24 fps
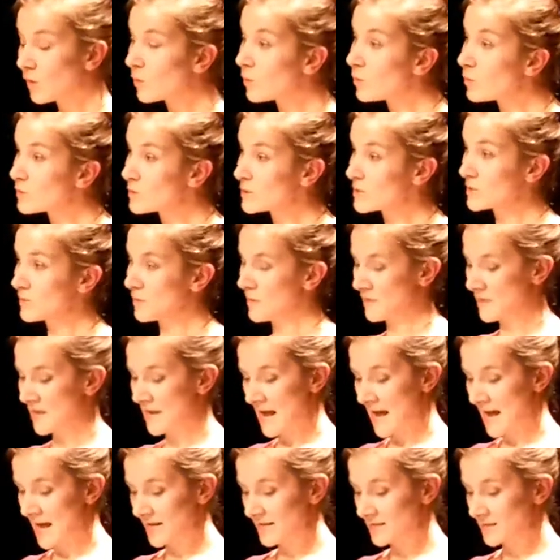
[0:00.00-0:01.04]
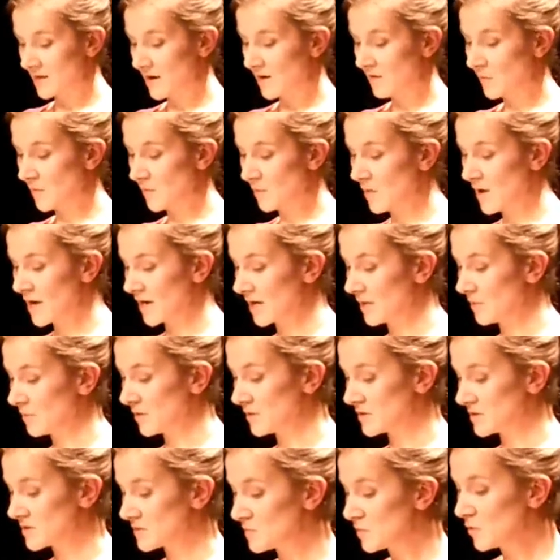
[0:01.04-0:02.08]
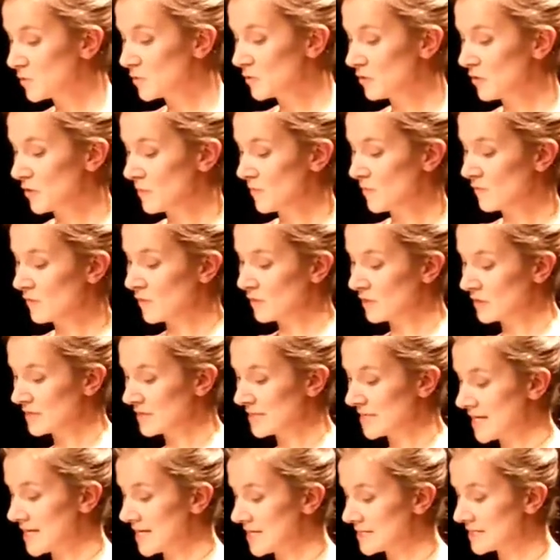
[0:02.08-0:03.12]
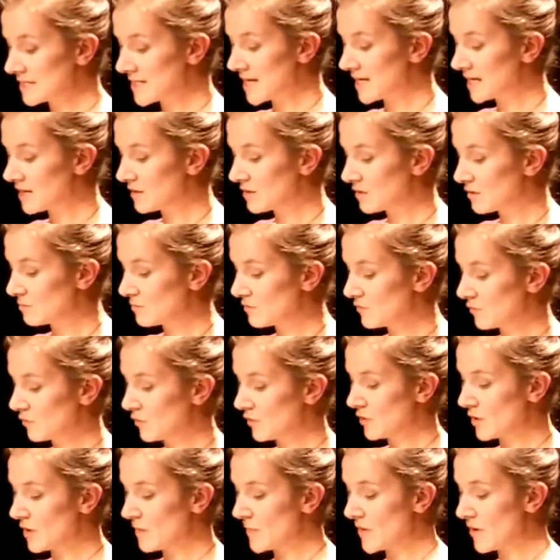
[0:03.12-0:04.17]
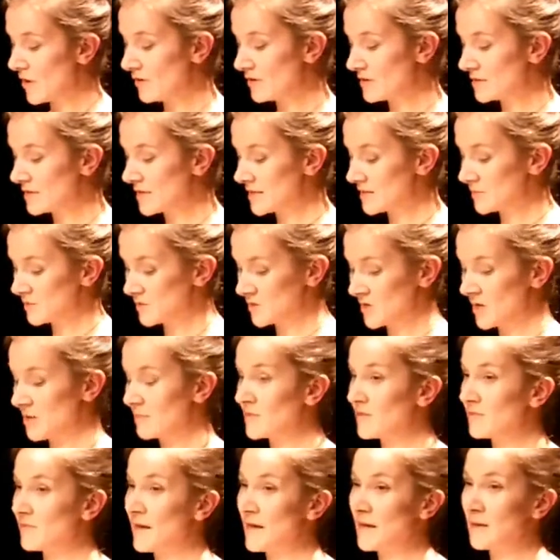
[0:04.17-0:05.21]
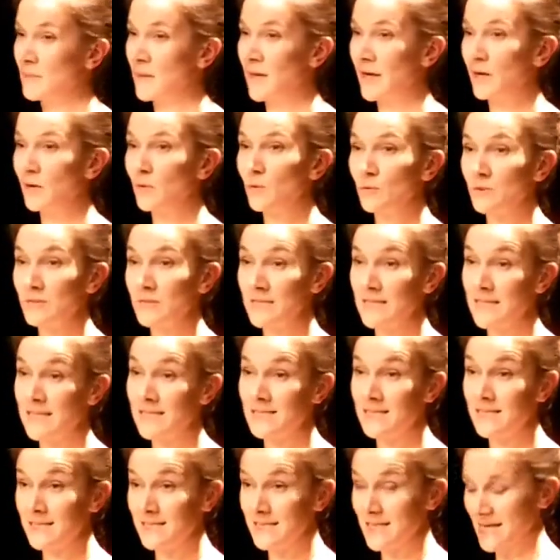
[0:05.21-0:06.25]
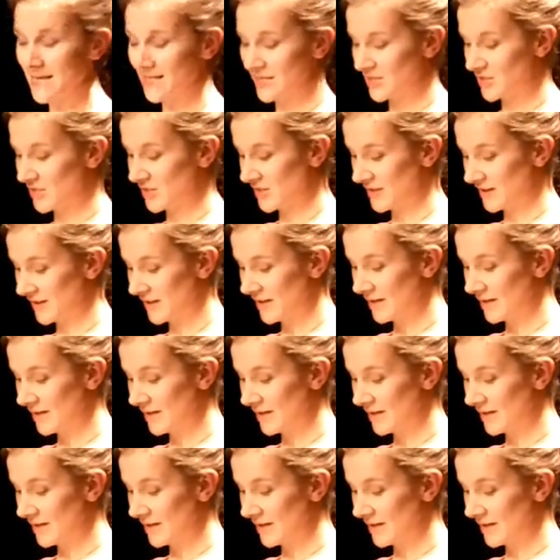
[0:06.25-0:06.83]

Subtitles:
Also on the land, I've been working with a small group of volunteers, taking them through a process which I'm developing called Seed to Stitch.